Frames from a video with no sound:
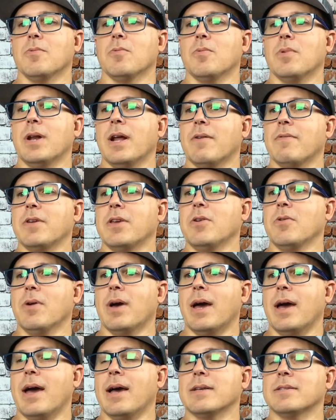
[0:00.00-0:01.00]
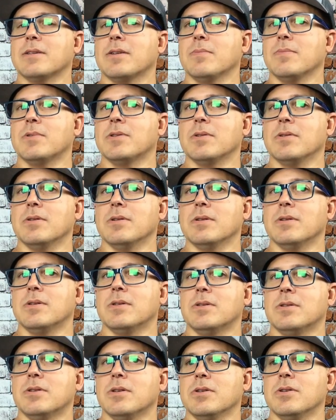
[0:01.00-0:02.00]
whenever you ask them to
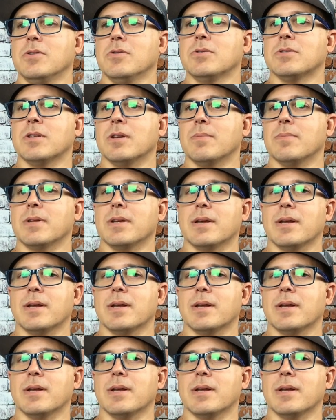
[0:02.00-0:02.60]
do something,